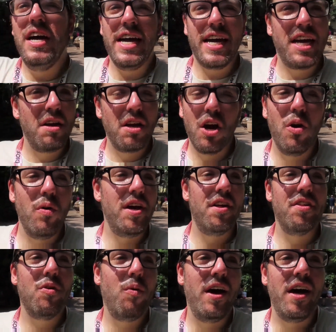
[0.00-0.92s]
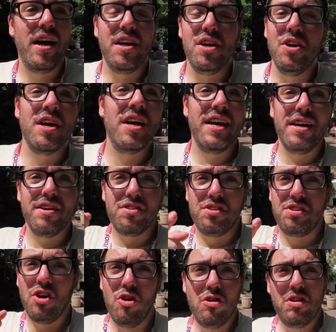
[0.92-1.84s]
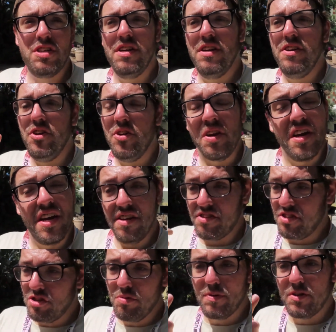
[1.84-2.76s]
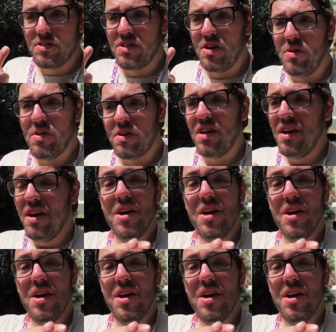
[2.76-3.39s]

it can go either way. You can get soaked, you can get super soaked,